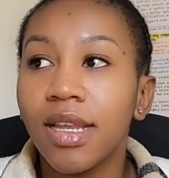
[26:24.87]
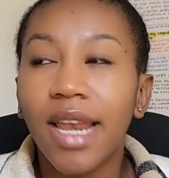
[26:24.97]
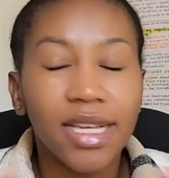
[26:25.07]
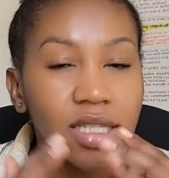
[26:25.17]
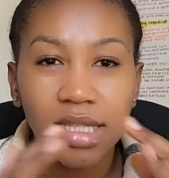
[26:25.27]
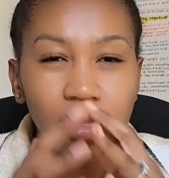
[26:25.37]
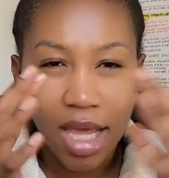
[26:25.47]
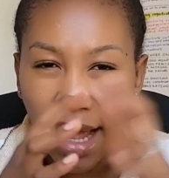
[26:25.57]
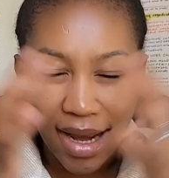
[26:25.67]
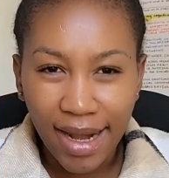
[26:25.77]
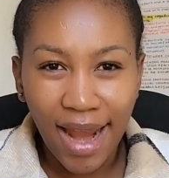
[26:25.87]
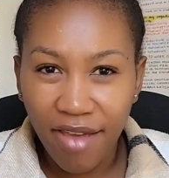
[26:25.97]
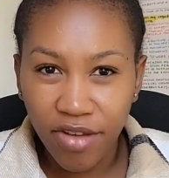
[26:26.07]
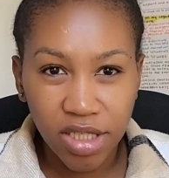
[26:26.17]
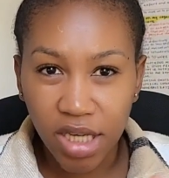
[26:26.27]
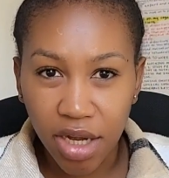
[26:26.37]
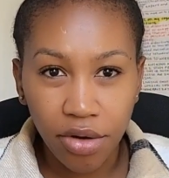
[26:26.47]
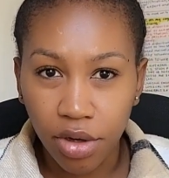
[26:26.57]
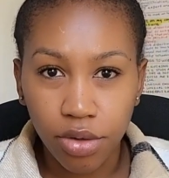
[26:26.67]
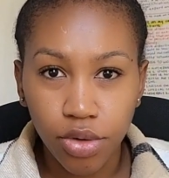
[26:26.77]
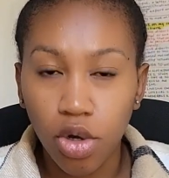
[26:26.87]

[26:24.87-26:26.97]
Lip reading: like just their life in general,